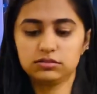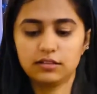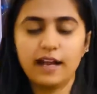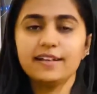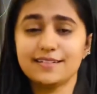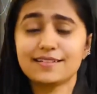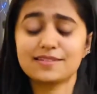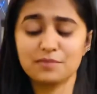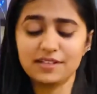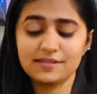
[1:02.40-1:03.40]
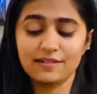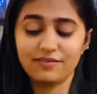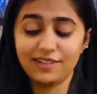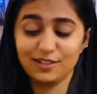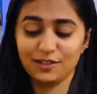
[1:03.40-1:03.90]
I resist myself
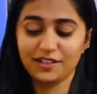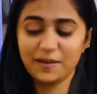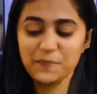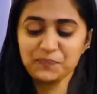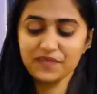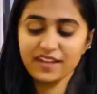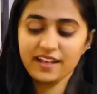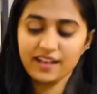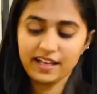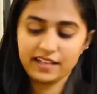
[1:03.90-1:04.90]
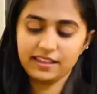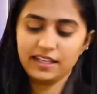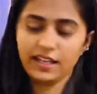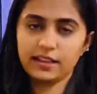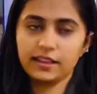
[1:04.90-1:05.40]
a lot. And
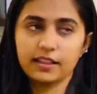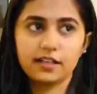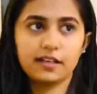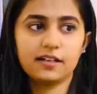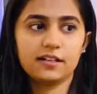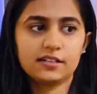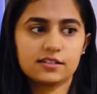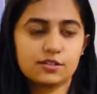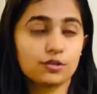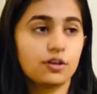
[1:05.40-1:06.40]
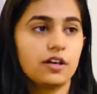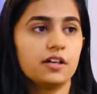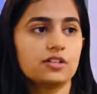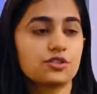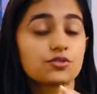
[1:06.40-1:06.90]
then
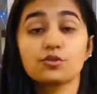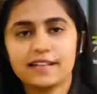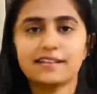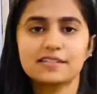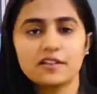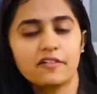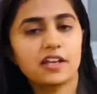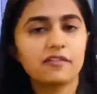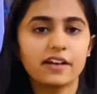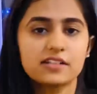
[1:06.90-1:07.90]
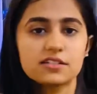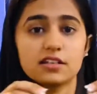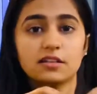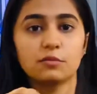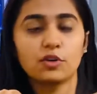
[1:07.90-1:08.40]
to Thanksgiving event in
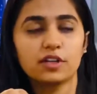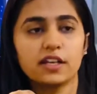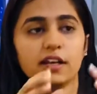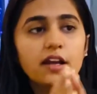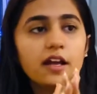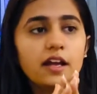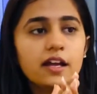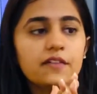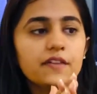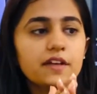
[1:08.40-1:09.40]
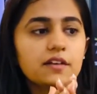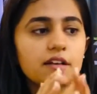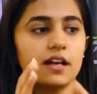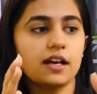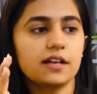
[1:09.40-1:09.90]
the morning, and then
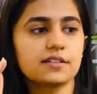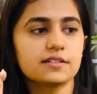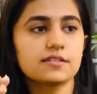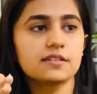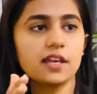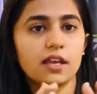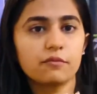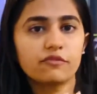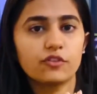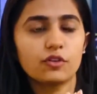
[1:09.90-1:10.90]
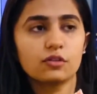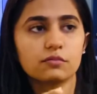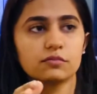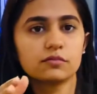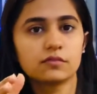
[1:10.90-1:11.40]
I just came
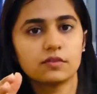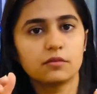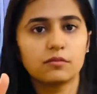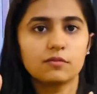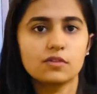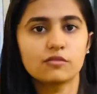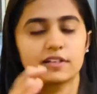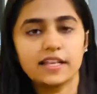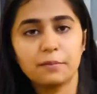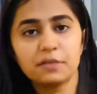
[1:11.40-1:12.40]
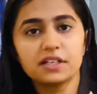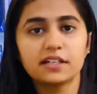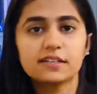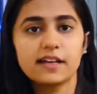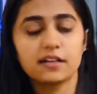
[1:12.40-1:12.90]
from our lab
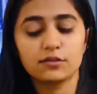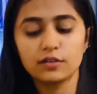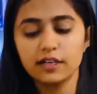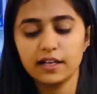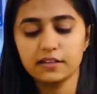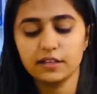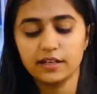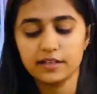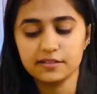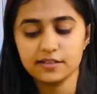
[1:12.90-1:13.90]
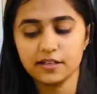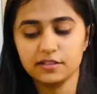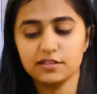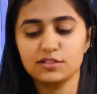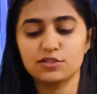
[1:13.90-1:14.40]
meeting and all, and then I
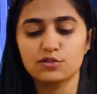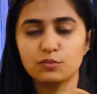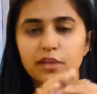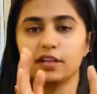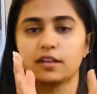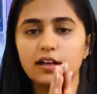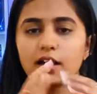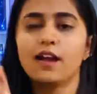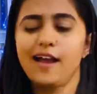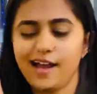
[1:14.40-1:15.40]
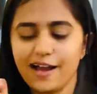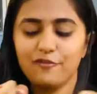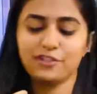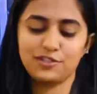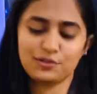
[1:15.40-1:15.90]
decided to make a
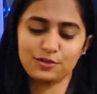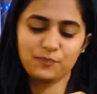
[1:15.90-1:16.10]
video.